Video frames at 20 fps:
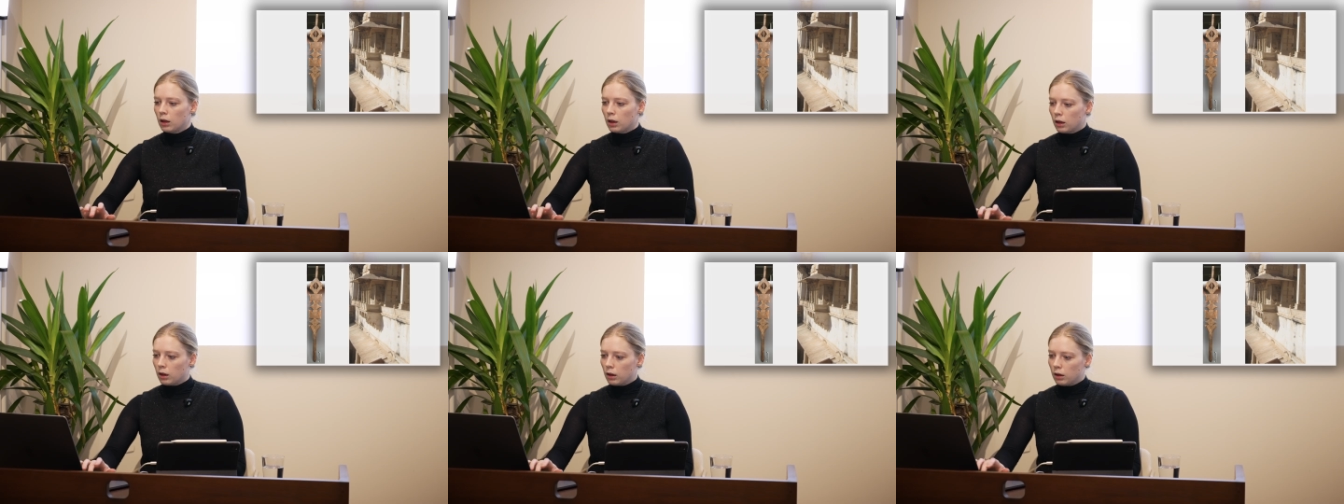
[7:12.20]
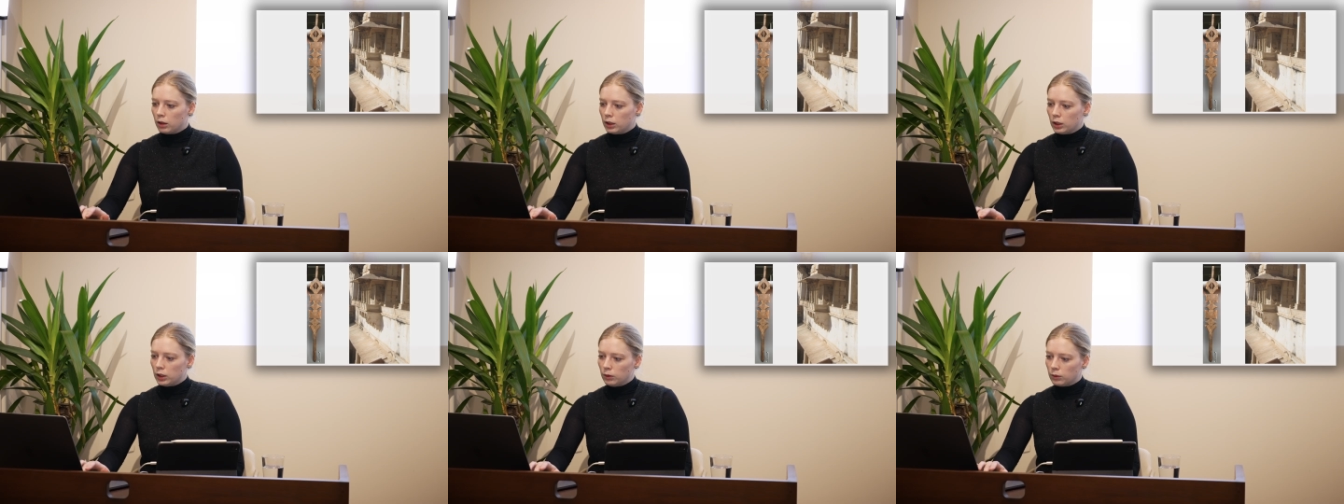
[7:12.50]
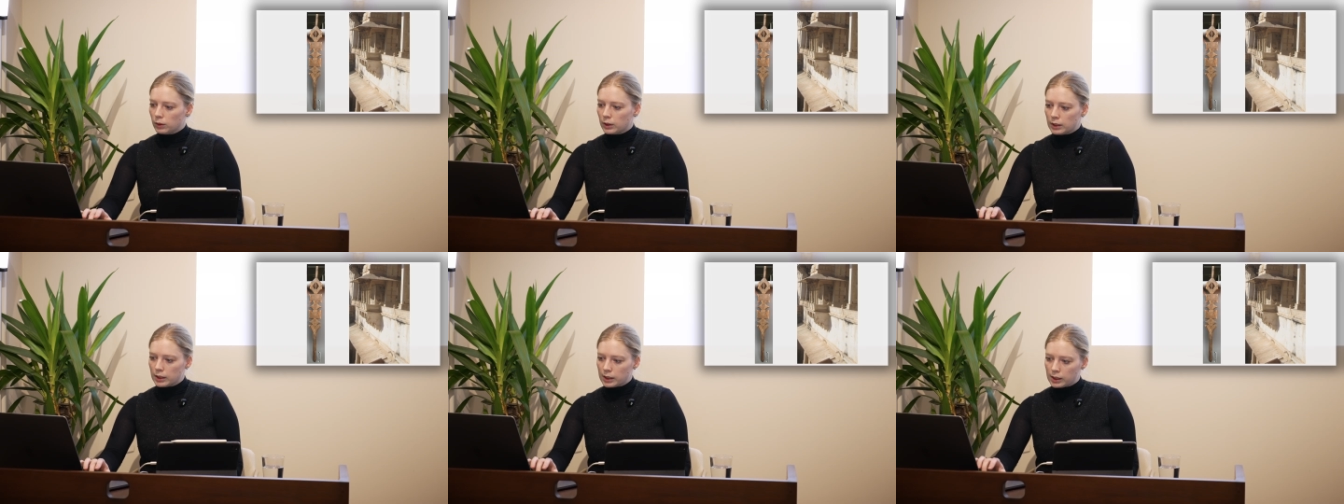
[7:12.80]
you
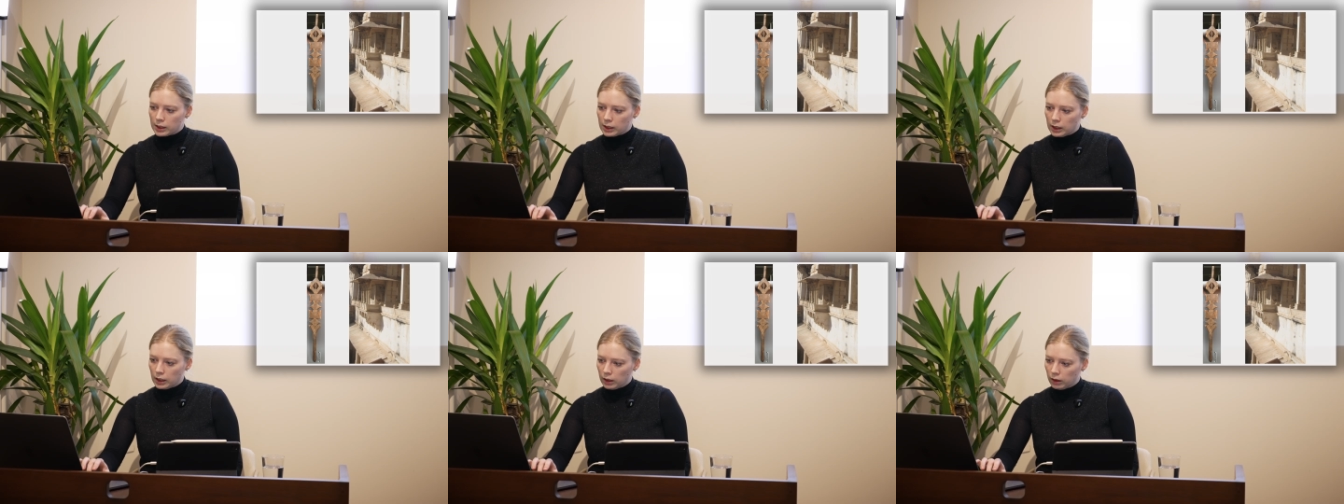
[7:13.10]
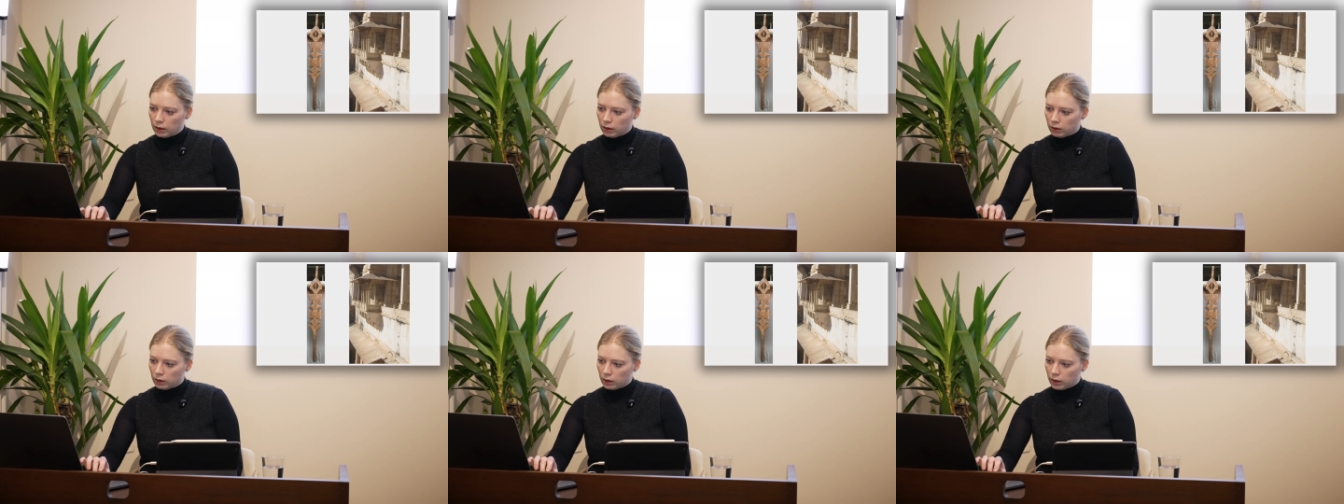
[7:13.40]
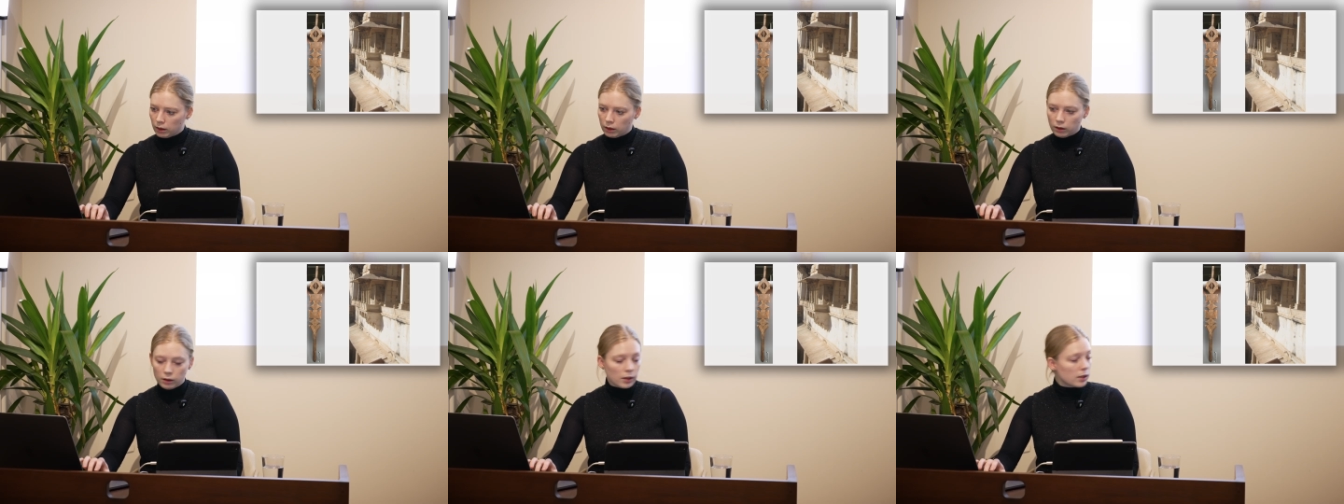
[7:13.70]
can see
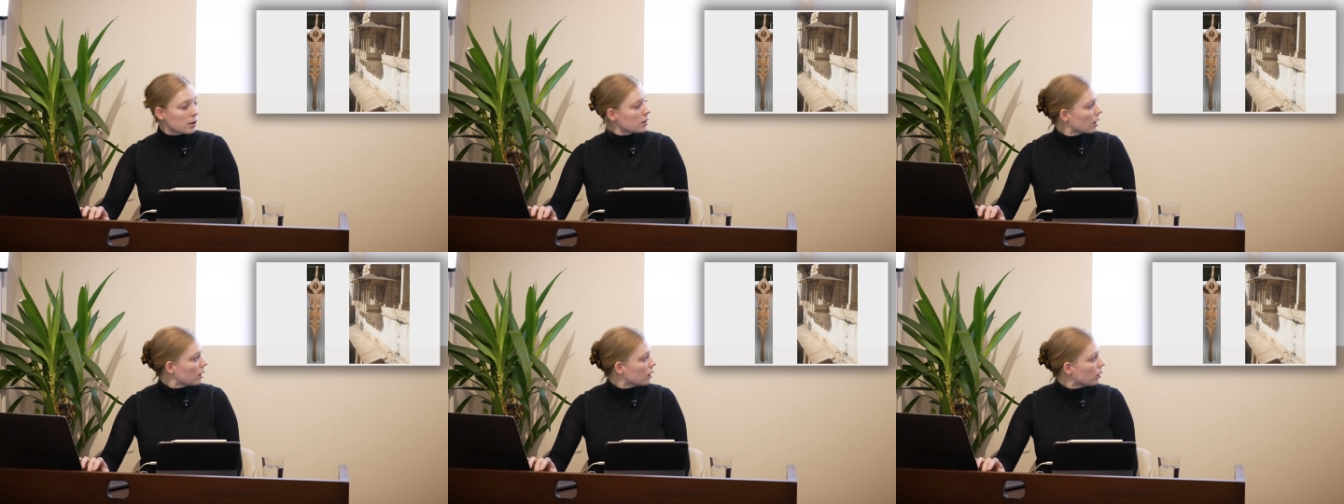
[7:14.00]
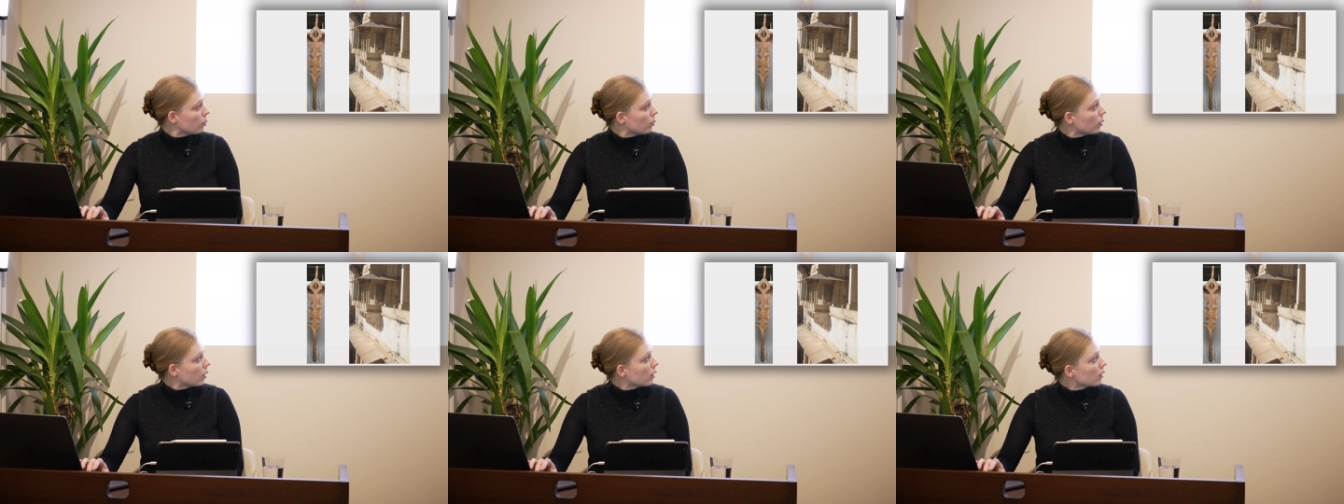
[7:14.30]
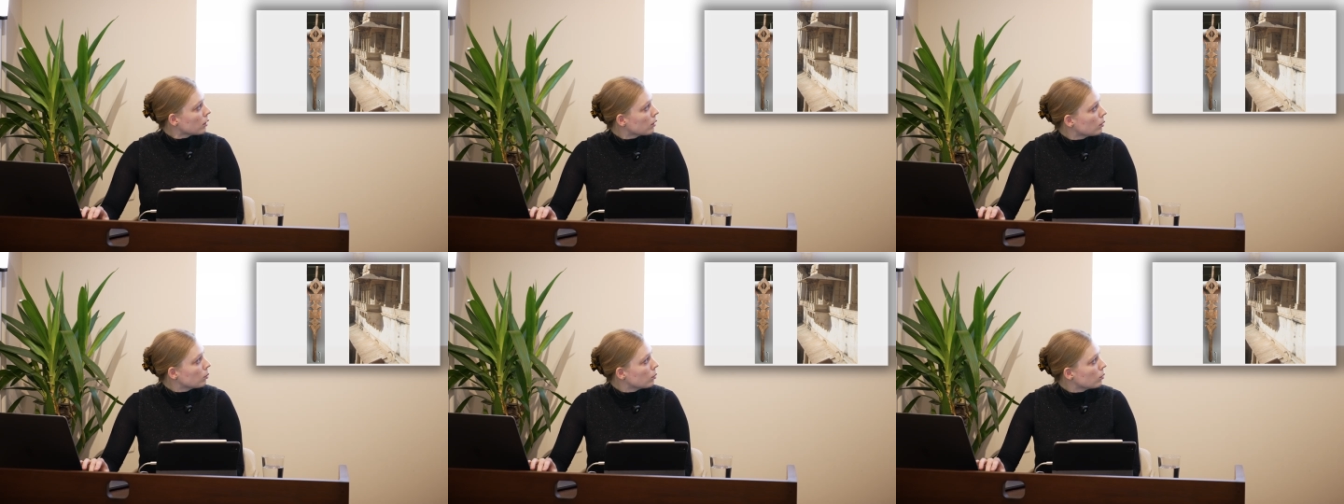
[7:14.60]
in this kind of
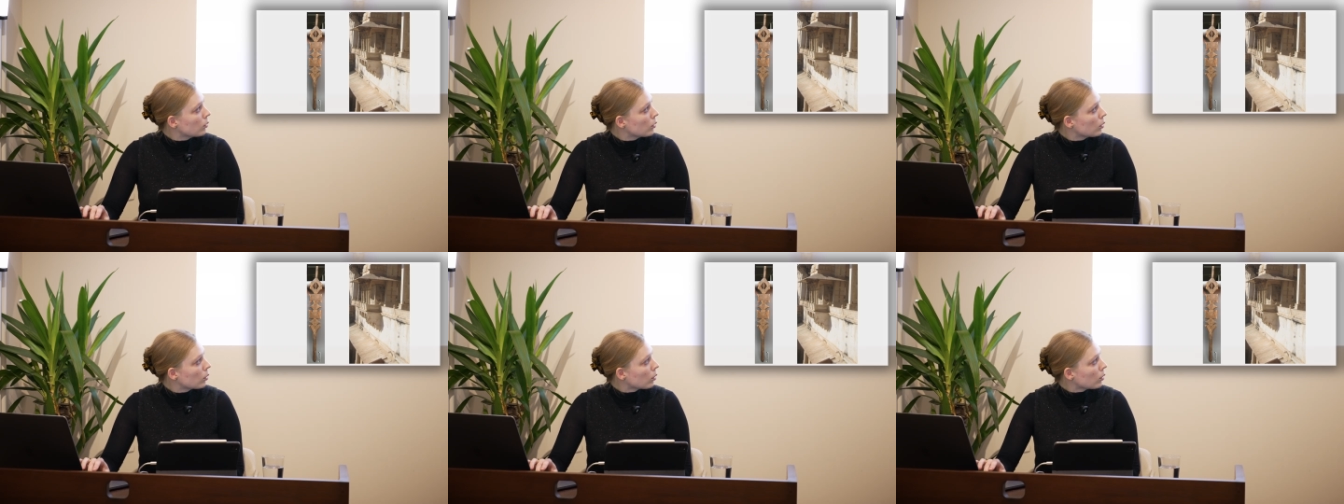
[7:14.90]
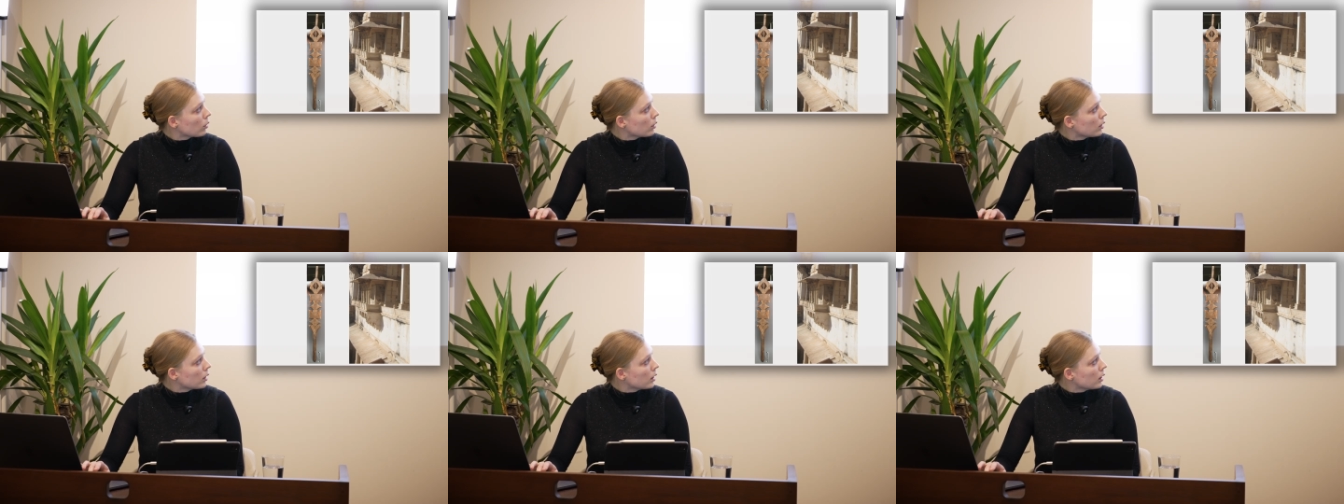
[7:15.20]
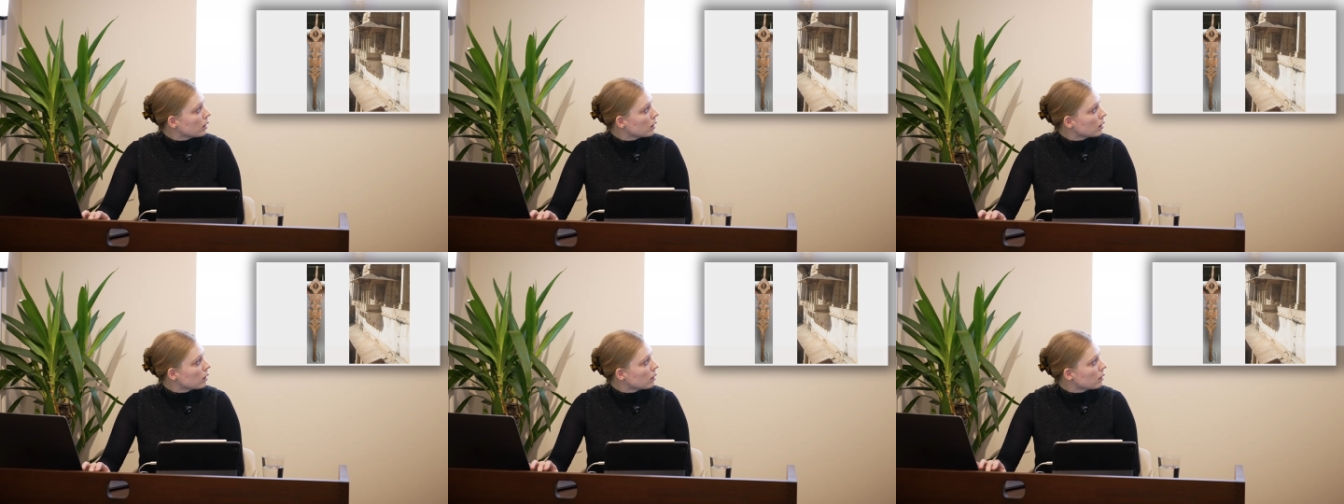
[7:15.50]
bottom corner
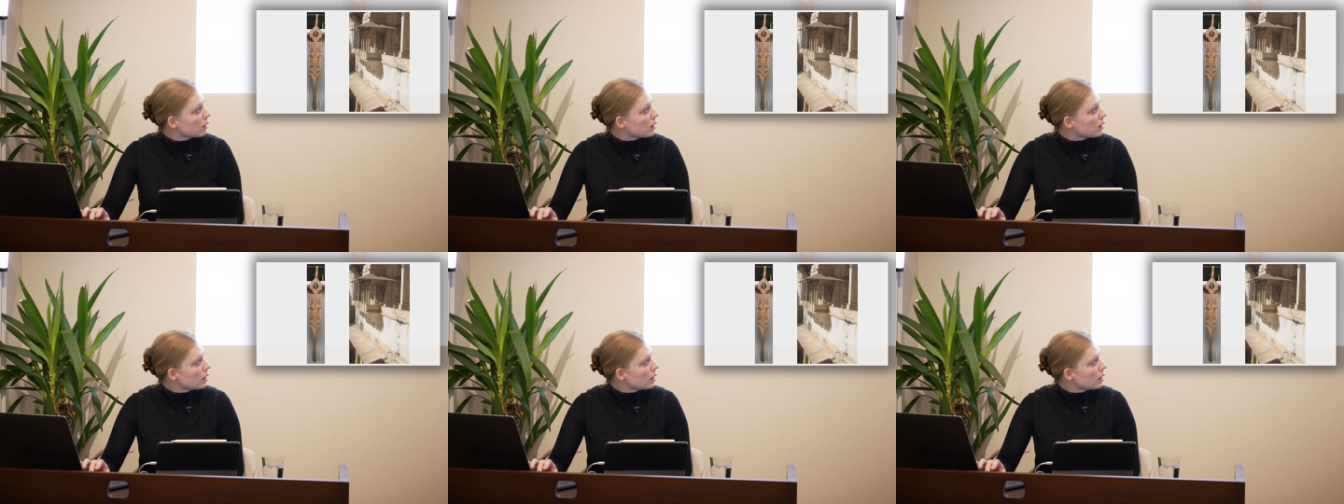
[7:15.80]
here,